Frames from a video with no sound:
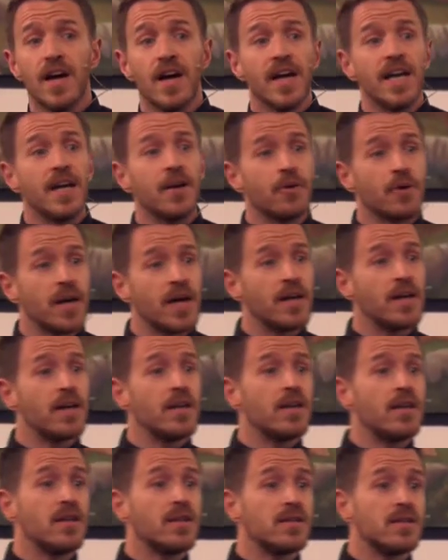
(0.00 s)
He
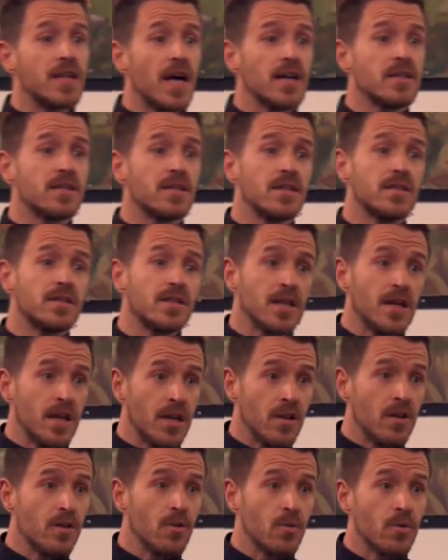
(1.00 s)
created the sexes
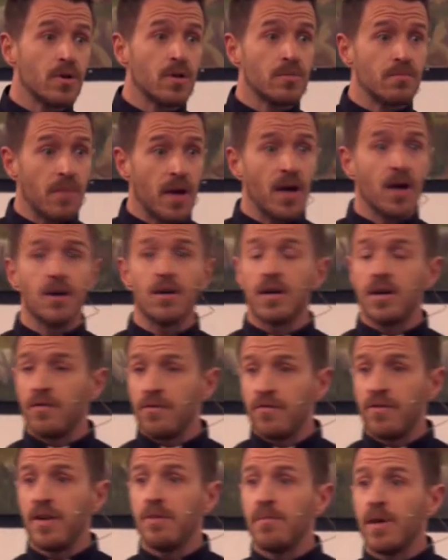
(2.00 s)
in the world, male and
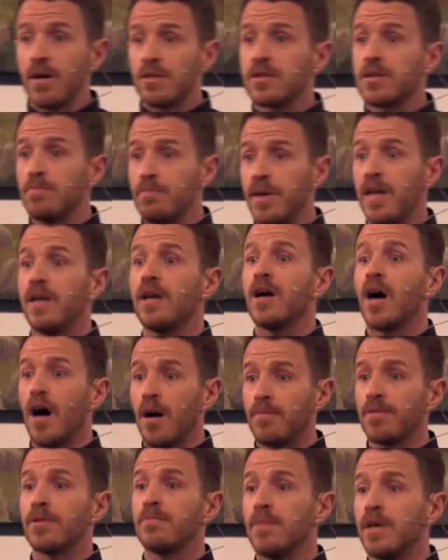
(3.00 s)
female, to be
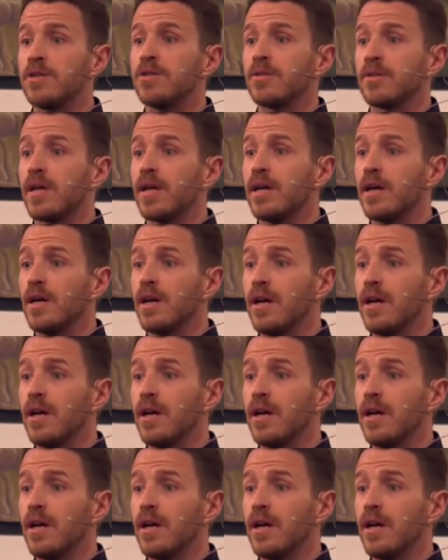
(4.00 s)
complementary